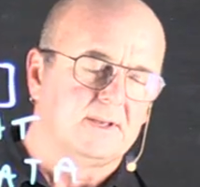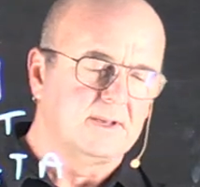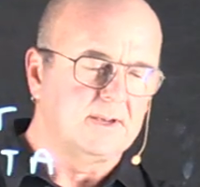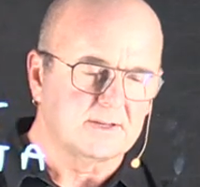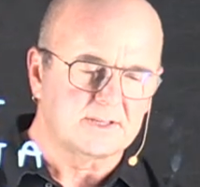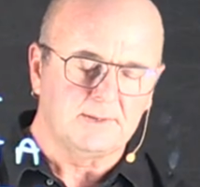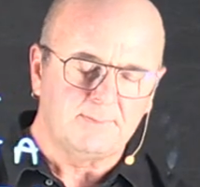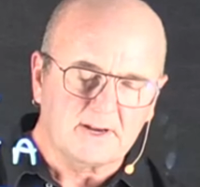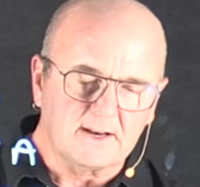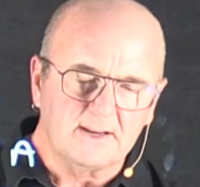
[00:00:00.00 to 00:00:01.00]
It
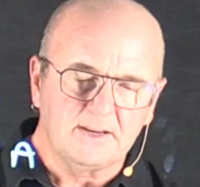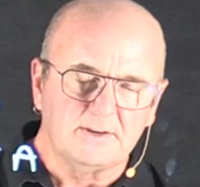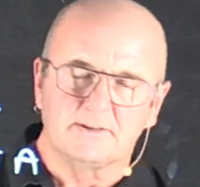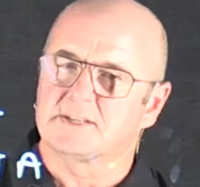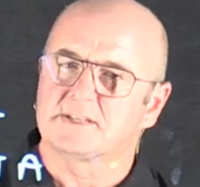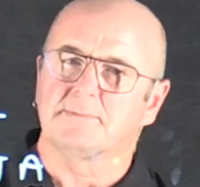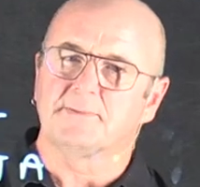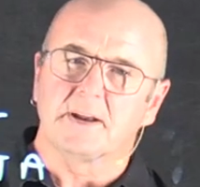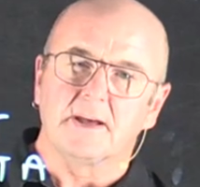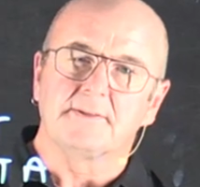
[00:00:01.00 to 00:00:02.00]
typically uses
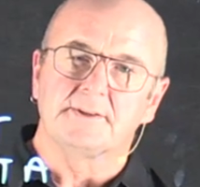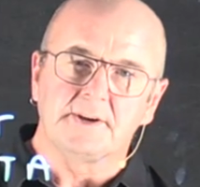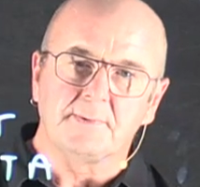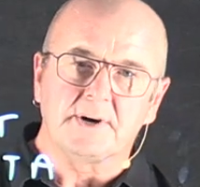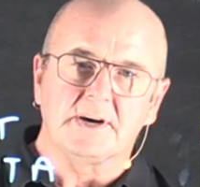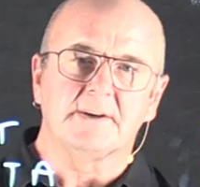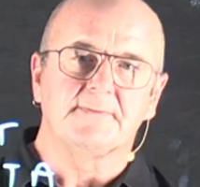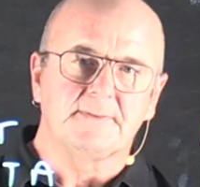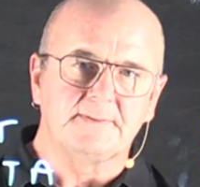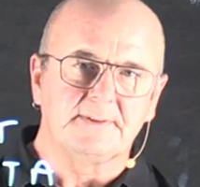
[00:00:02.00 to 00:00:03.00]
something like 31,
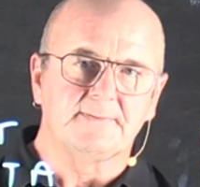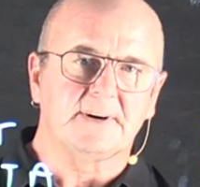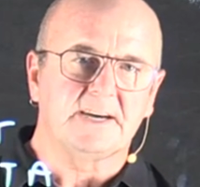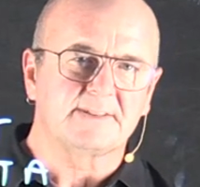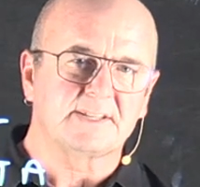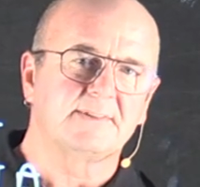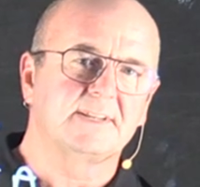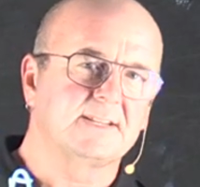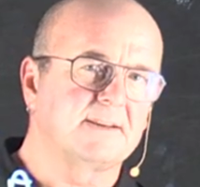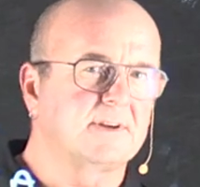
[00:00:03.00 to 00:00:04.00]
55,
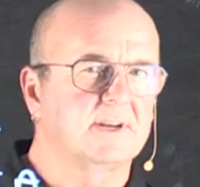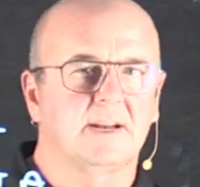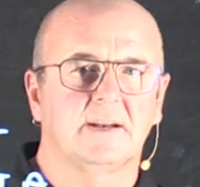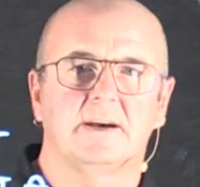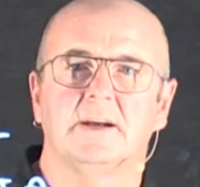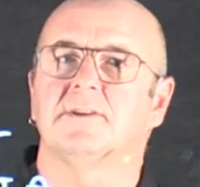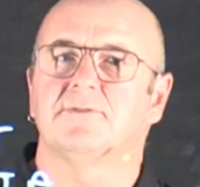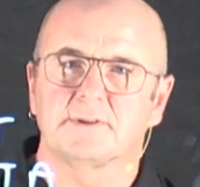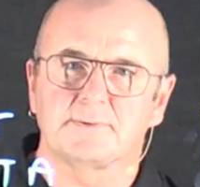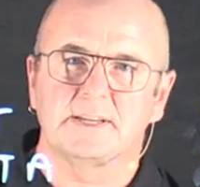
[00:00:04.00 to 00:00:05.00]
77, 99,
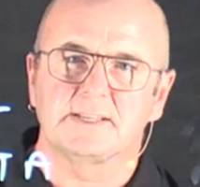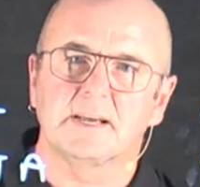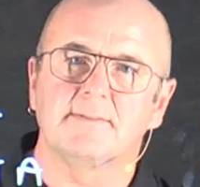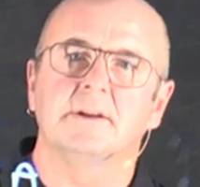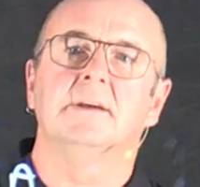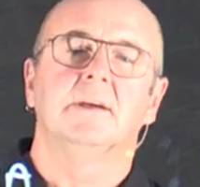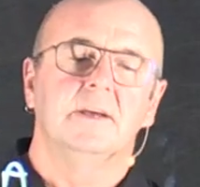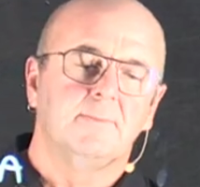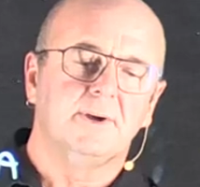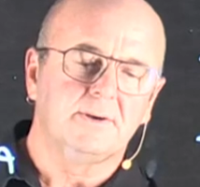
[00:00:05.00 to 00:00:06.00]
127,
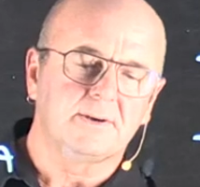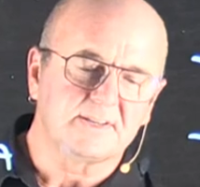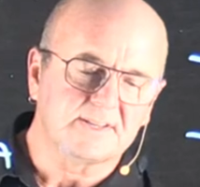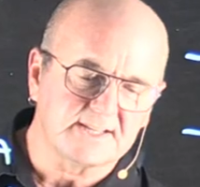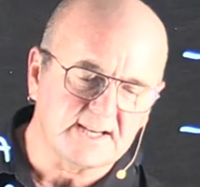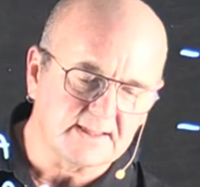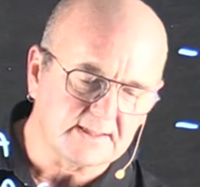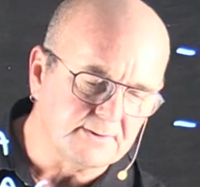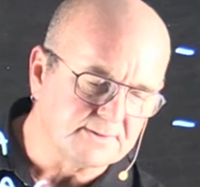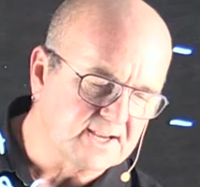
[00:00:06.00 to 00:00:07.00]
but you can set
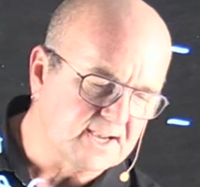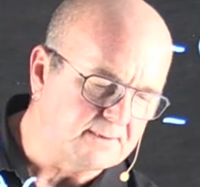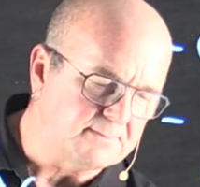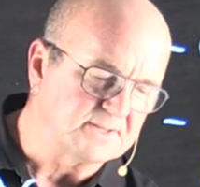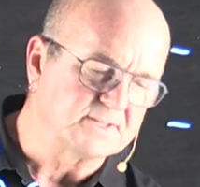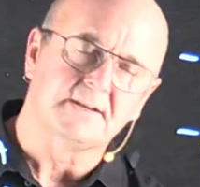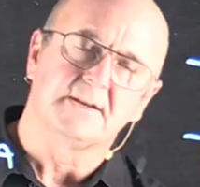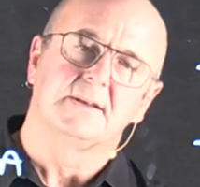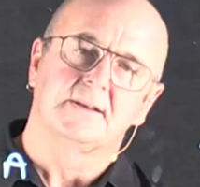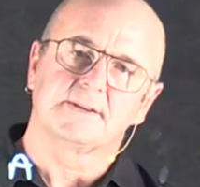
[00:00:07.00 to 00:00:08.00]
those KMers
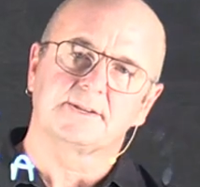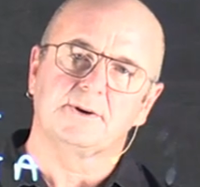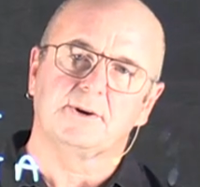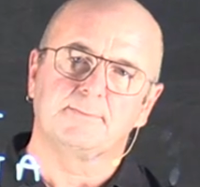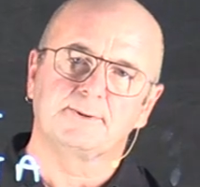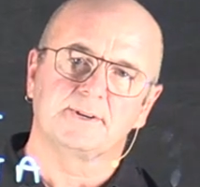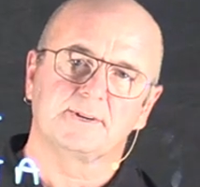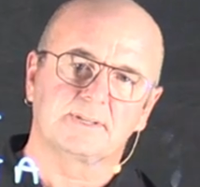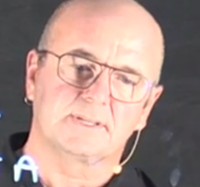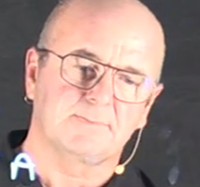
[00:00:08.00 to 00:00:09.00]
as an
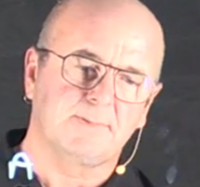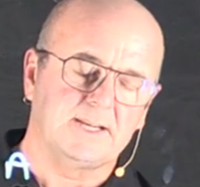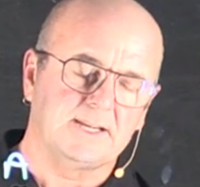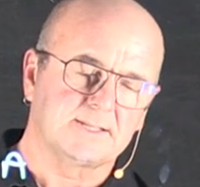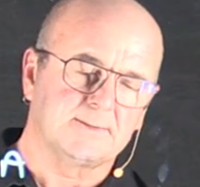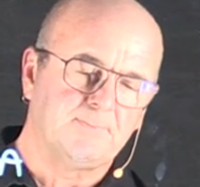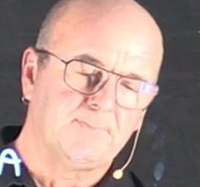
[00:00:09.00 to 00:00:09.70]
option to SPADES.